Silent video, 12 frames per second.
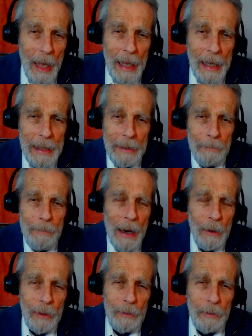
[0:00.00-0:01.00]
a
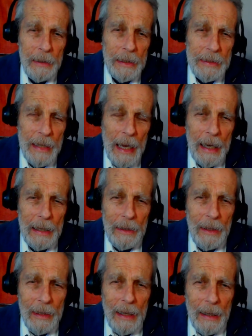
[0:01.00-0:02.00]
power grid attack.
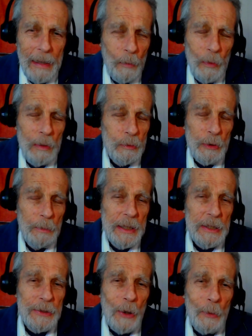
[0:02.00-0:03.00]
It should
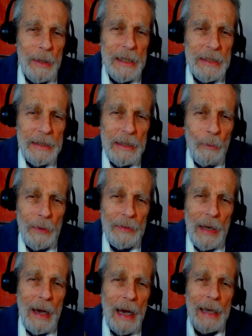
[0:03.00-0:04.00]
be so easy with
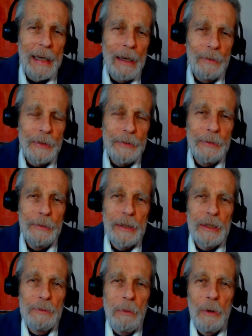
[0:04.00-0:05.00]
a high-altitude
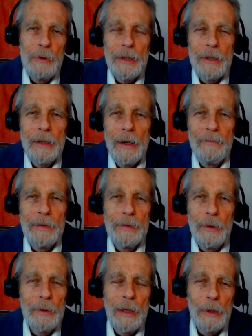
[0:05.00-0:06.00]
explosion of a
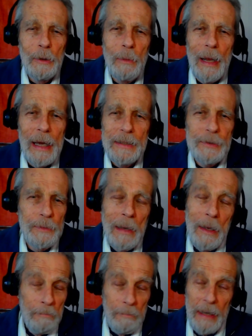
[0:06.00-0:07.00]
nuclear blast,
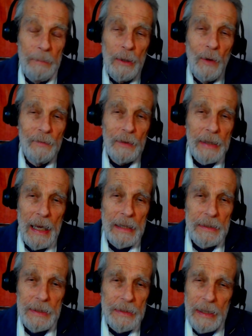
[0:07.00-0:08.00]
maybe over
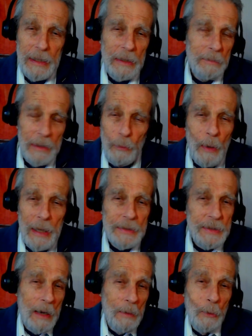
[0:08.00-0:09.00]
Kansas City, Midwest
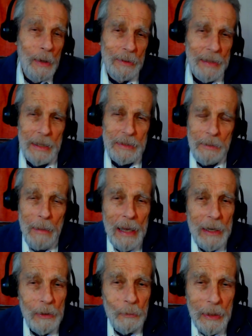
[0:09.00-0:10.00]
somewhere, doesn't
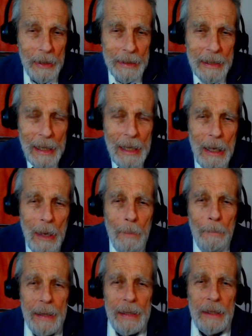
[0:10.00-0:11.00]
matter really,
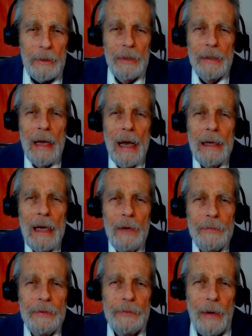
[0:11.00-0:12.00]
but it could knock
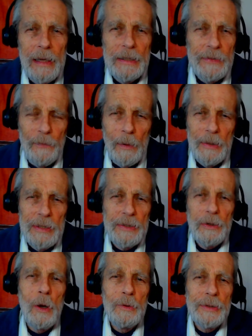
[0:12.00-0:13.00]
out the transformers
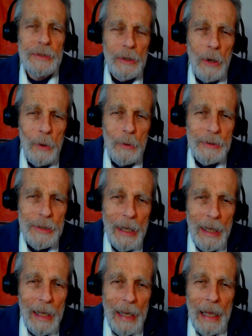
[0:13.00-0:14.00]
coast to coast,
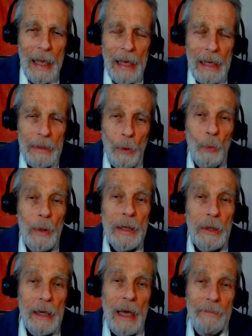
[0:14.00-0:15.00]
and we
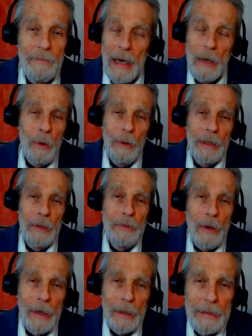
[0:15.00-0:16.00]
could have not only a
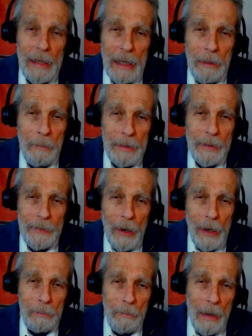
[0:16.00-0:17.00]
dark day, but
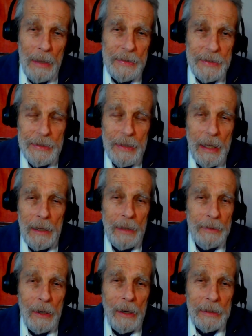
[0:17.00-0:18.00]
dark months and a
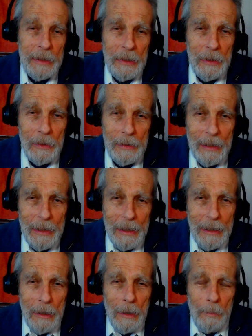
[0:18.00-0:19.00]
dark year.
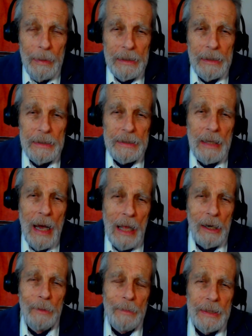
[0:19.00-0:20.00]
Because
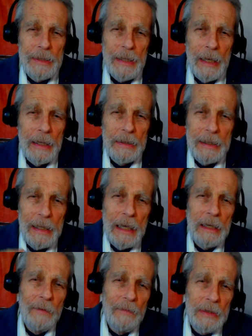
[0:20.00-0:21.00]
Hollerman said at the
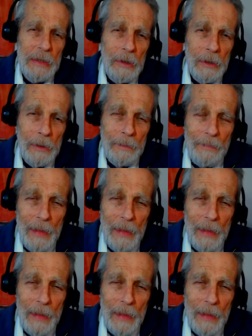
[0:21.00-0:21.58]
end of a year,